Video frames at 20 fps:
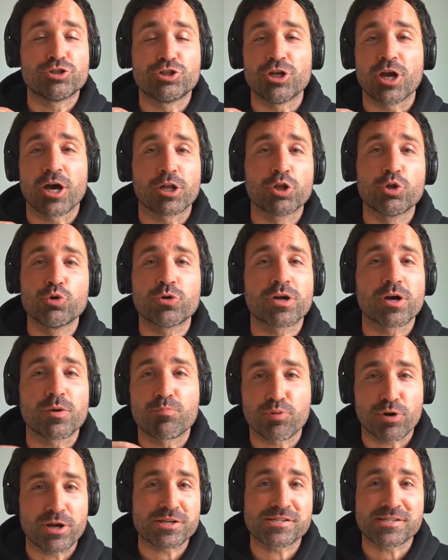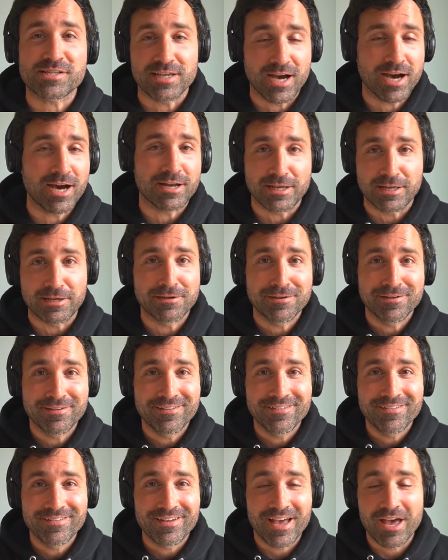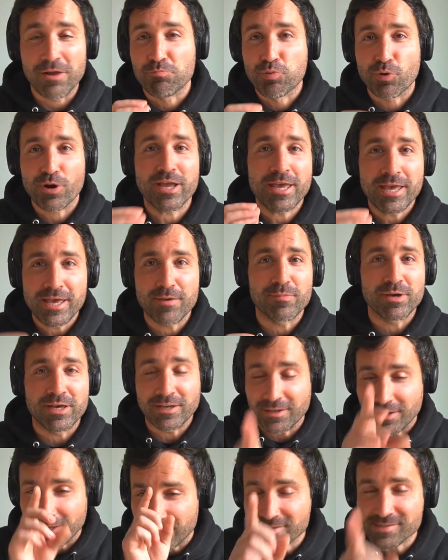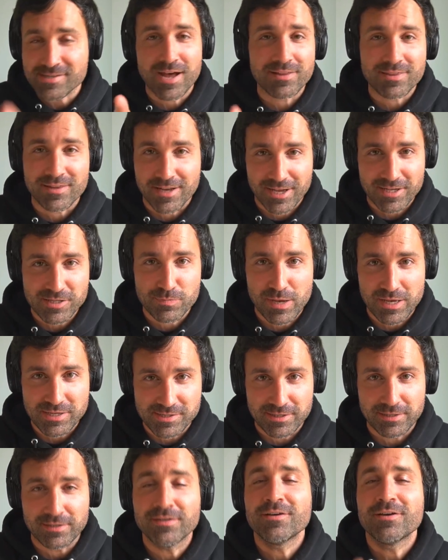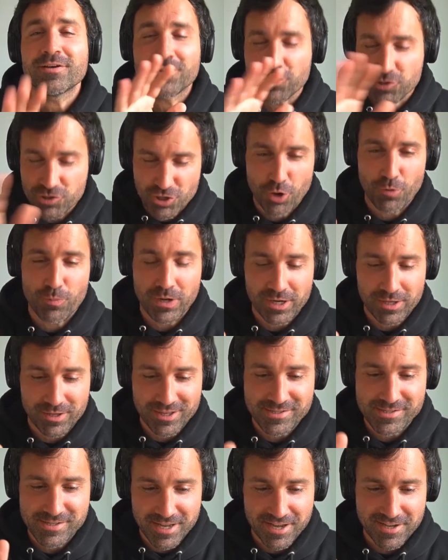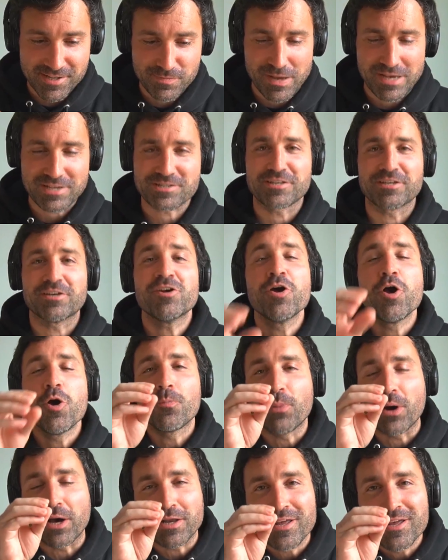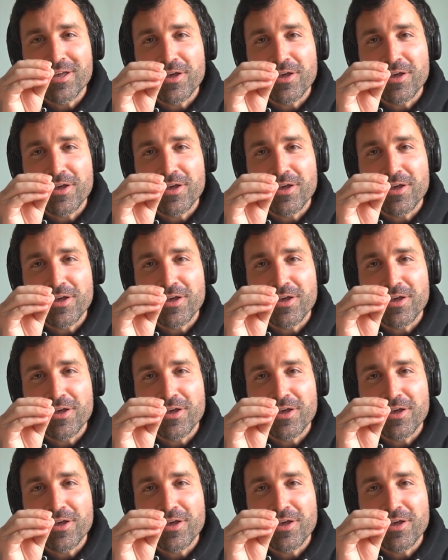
Gianluca Prestianni and bring him in. He's not the next Messi. There's nobody that's the next Messi. But